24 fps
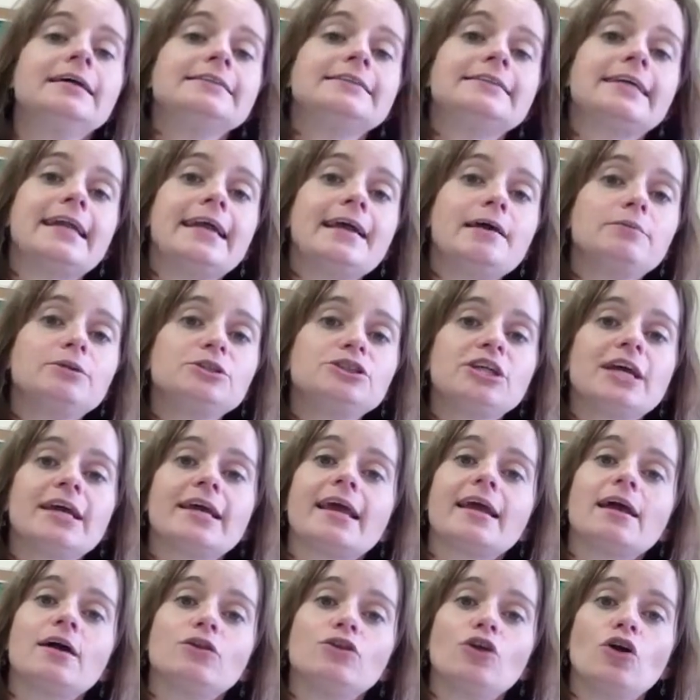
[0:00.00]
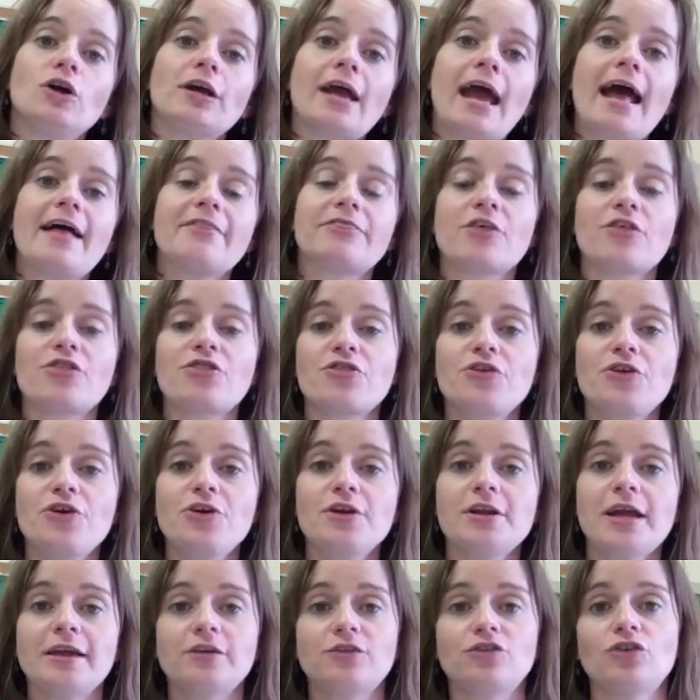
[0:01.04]
Today we're taking a look at the
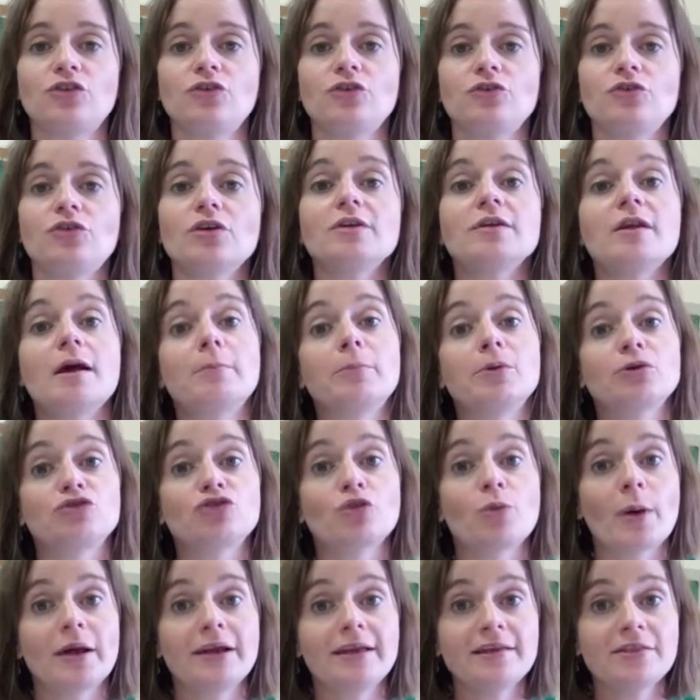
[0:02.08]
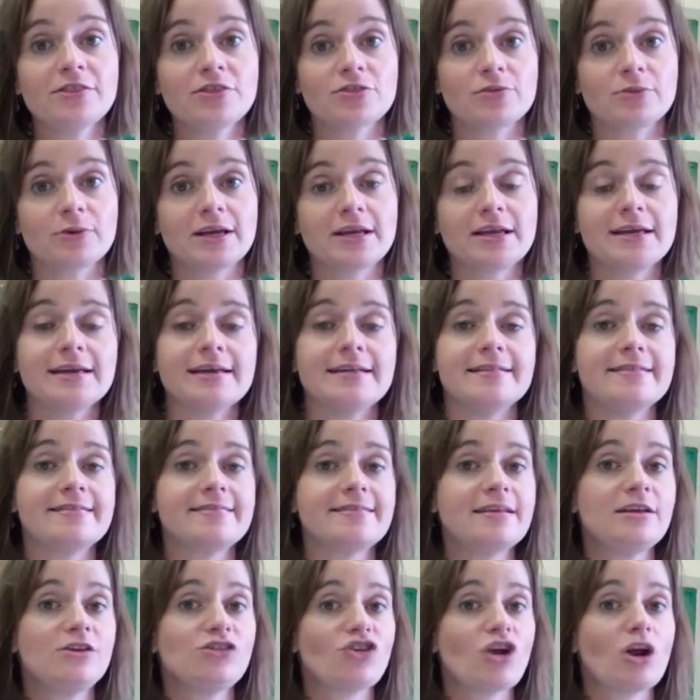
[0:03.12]
third etude, number 23 in
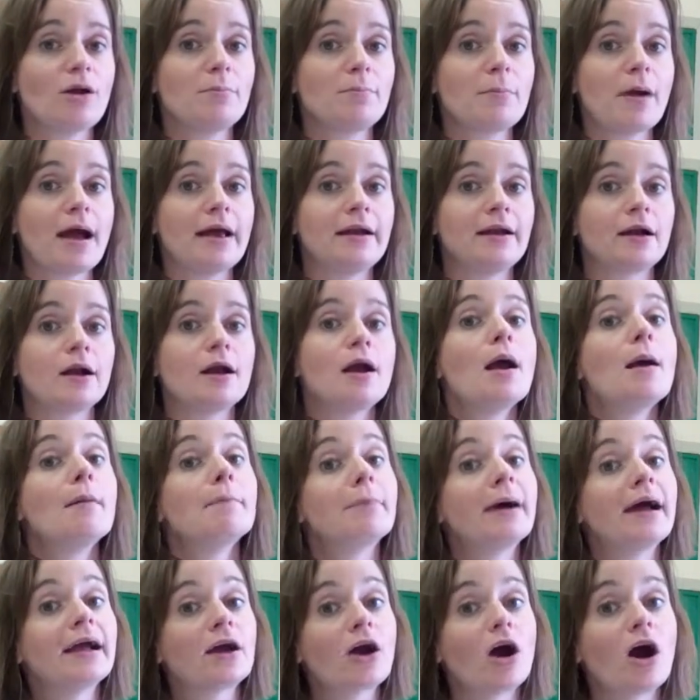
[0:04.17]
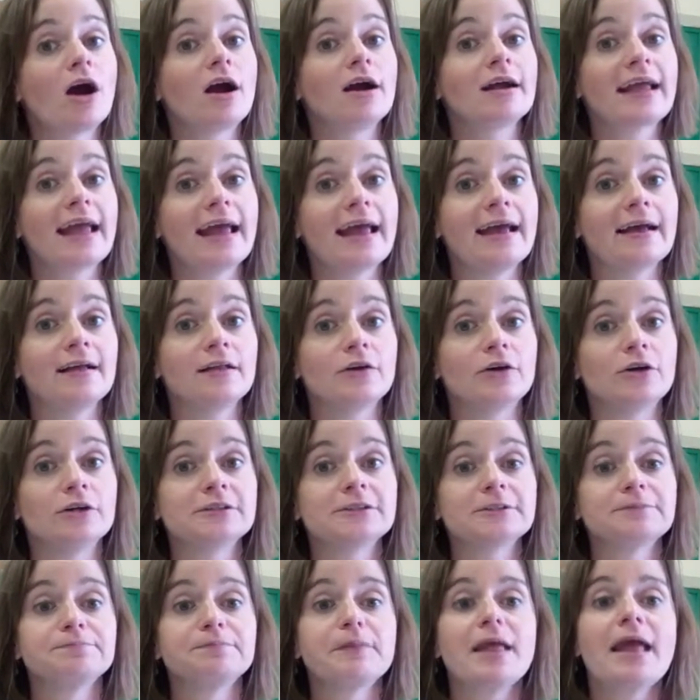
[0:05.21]
C-sharp minor by Karg-Elert,